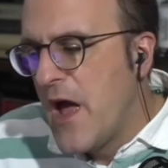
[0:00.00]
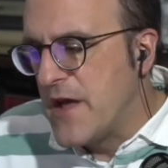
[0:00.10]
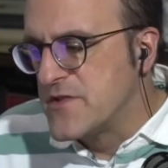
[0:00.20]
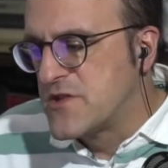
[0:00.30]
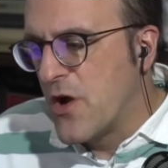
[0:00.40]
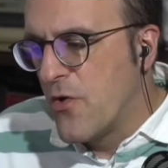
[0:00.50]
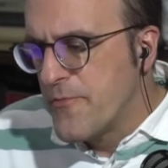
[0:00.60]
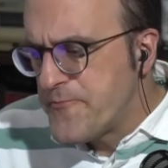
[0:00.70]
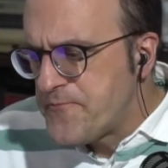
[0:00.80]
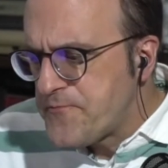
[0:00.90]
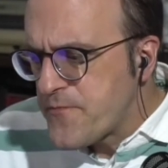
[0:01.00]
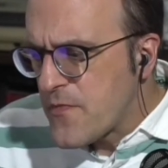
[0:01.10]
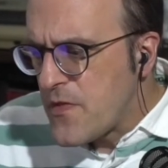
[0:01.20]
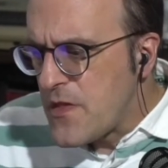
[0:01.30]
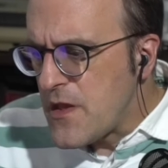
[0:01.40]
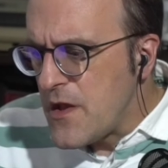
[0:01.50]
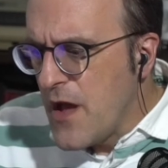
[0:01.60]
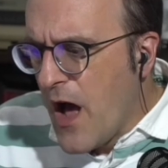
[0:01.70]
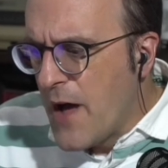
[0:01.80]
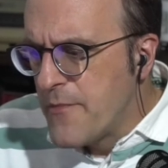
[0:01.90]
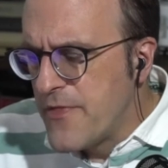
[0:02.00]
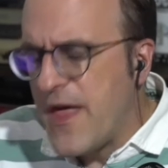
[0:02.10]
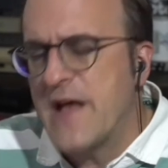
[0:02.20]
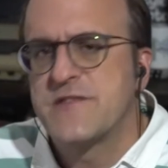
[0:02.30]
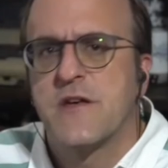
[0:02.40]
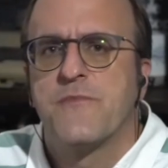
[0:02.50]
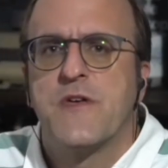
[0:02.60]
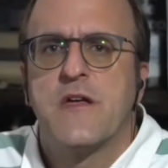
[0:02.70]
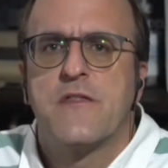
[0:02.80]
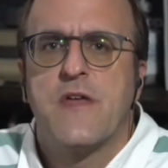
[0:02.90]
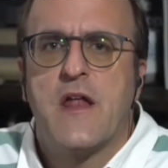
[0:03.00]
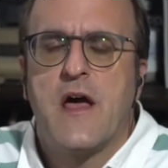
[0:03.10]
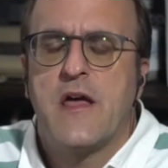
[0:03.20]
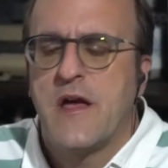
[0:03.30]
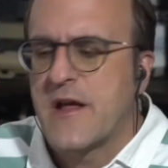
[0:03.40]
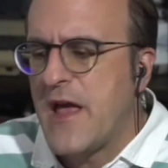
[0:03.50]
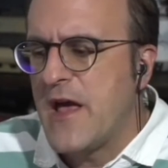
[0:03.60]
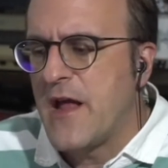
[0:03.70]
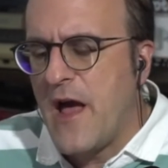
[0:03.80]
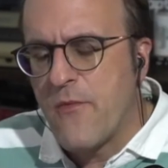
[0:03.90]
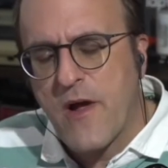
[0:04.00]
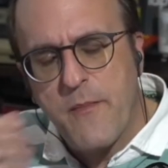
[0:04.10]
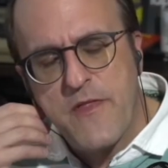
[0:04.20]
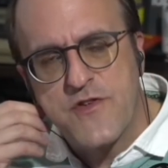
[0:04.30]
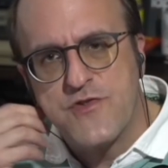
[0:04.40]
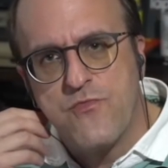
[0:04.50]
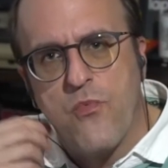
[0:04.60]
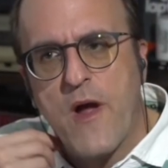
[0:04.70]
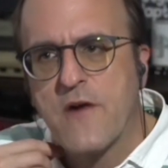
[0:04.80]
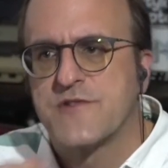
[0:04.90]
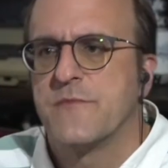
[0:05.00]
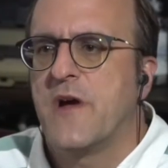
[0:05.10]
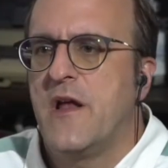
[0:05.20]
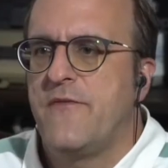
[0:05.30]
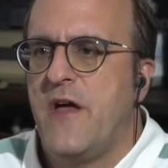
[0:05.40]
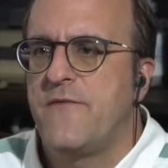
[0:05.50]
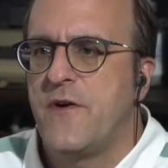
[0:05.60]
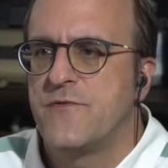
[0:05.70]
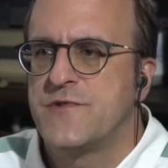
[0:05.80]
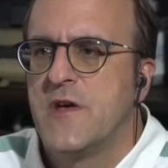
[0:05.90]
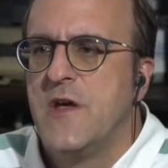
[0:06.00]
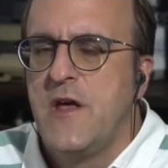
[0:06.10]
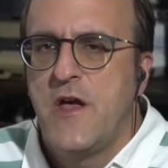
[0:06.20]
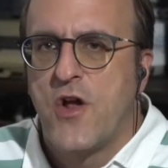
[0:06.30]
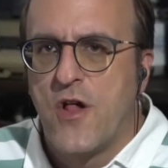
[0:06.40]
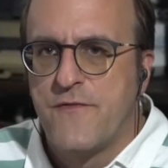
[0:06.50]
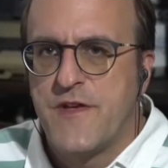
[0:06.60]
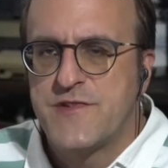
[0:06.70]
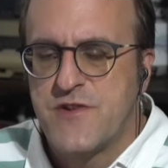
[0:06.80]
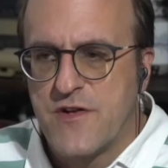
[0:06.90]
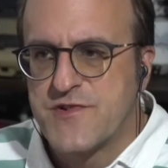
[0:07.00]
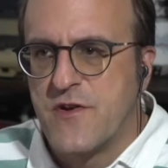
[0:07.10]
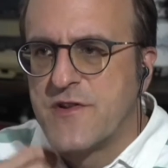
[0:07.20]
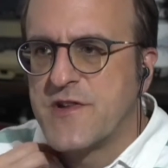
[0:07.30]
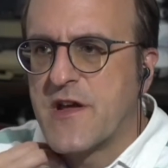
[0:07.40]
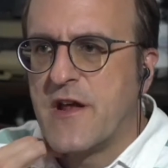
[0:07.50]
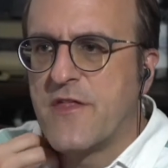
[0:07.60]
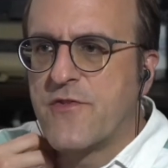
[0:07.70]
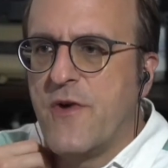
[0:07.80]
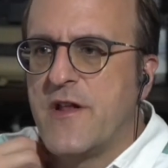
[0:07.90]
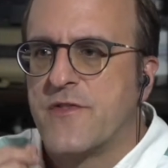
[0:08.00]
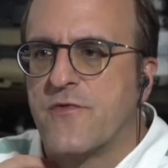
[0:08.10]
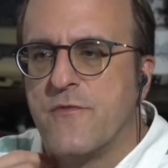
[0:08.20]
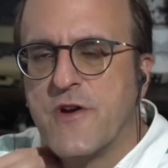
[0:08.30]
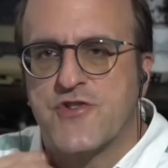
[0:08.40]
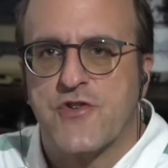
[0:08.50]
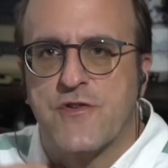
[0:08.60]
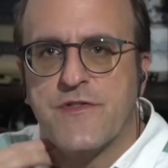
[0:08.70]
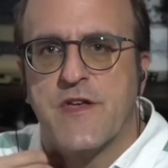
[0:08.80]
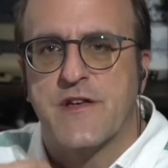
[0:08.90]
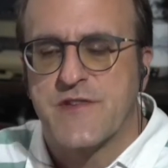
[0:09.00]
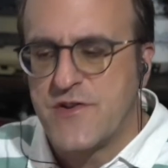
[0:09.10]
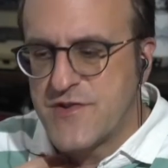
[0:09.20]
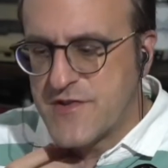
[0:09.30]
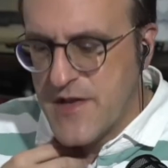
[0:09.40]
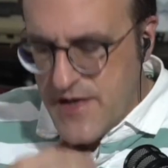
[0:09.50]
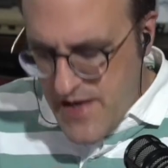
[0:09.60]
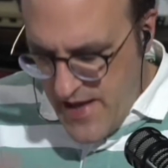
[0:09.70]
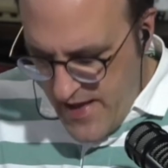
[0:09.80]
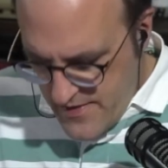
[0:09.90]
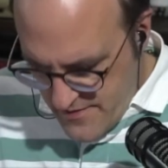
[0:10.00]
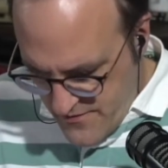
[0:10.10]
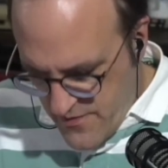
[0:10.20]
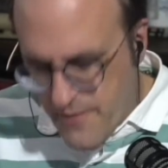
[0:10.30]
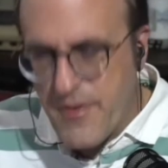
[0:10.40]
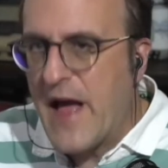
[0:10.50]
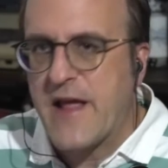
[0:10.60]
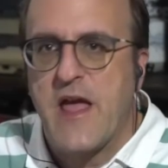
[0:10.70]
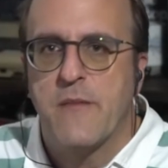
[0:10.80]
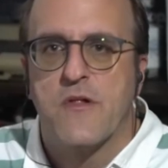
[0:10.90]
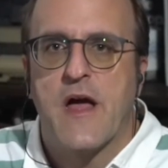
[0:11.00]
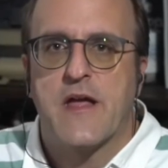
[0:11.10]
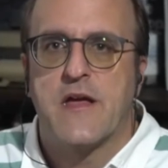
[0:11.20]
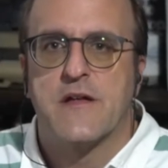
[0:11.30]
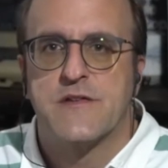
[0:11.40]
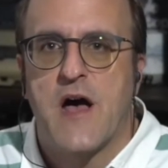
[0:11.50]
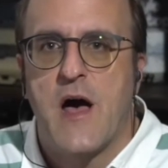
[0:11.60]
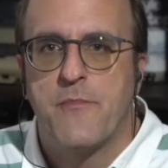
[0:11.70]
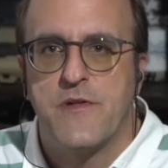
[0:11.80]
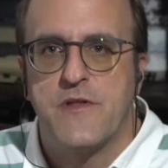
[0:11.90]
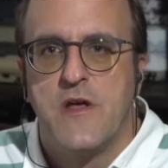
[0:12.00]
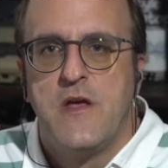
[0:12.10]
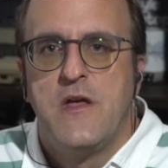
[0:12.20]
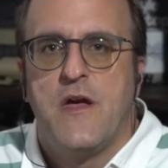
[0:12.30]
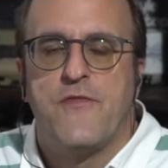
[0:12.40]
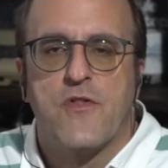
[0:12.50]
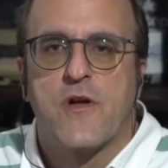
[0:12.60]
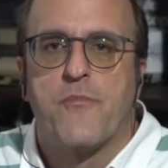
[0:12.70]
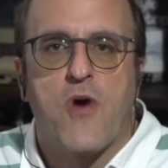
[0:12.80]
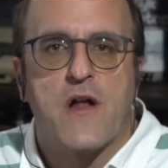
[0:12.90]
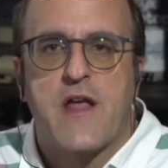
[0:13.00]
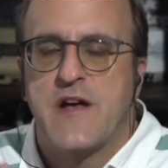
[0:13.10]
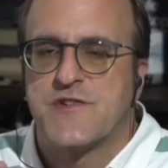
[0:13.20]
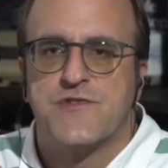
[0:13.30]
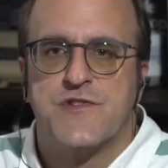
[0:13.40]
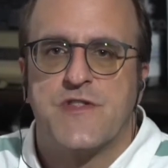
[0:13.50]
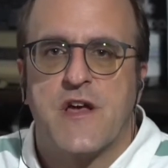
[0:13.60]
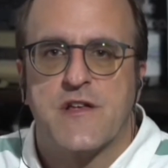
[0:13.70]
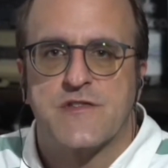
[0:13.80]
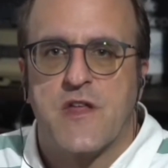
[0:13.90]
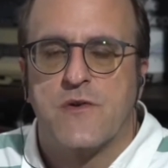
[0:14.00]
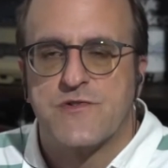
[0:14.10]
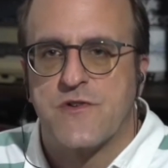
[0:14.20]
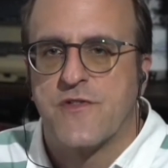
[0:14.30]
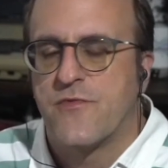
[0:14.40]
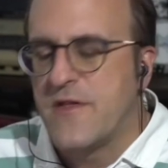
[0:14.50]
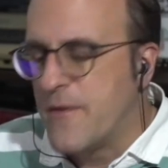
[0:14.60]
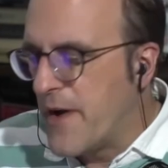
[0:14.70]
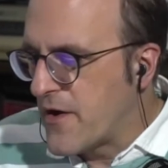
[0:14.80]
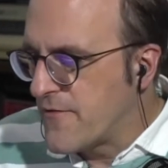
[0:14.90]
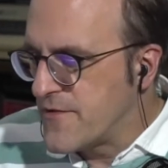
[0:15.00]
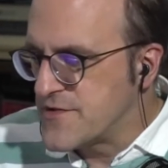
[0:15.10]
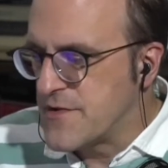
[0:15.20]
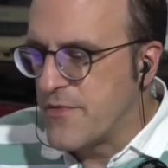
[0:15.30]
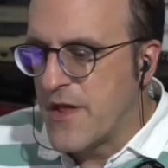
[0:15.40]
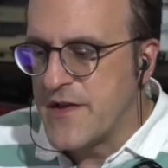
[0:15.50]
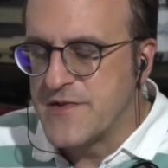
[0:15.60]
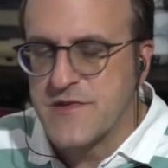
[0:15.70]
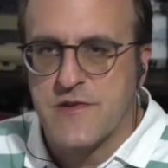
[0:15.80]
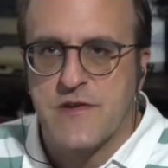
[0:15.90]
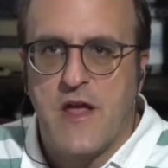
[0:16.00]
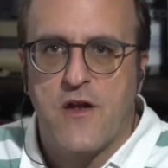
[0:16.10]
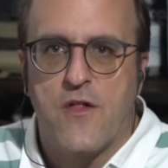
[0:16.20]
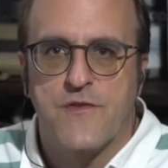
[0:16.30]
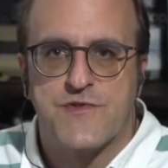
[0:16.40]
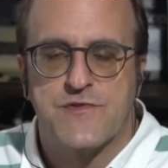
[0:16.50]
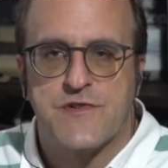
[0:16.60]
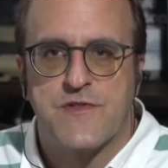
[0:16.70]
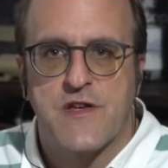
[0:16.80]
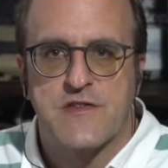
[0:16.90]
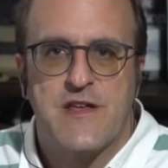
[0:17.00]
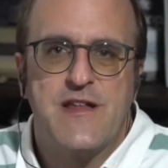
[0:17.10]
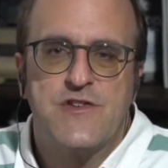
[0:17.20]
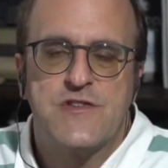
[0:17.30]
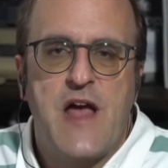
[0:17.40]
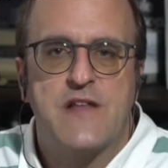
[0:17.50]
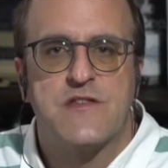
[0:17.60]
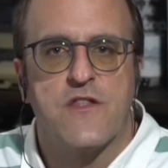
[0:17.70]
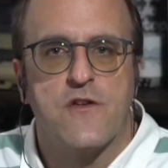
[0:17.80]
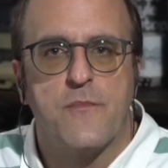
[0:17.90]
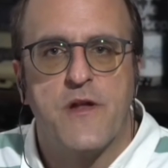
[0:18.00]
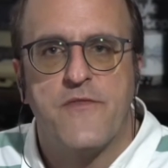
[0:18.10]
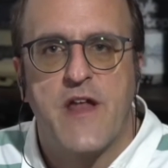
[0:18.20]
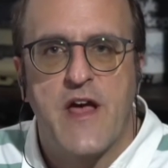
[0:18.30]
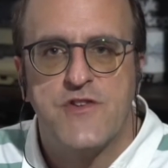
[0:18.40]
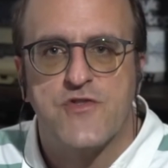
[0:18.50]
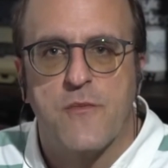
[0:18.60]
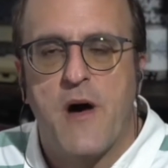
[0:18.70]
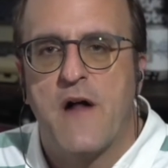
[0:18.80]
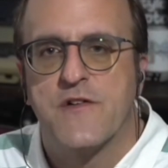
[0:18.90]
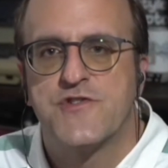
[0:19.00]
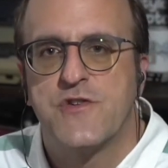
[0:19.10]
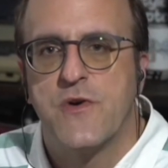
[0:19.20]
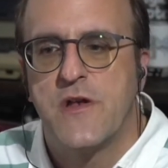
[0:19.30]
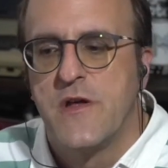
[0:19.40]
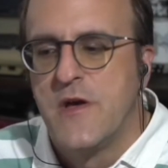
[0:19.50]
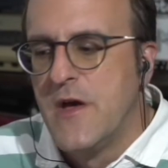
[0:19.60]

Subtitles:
And so that's something that I recommend that you wear some kind of headphones in all of this. You also notice I kind of thread it through my shirt and things. I hate the sort of the black cable hanging on top. And if you look at broadcasters and things, they always sort of thread the microphone someplace and all those sorts of things. And it just adds a little bit of an edge or a polish to it.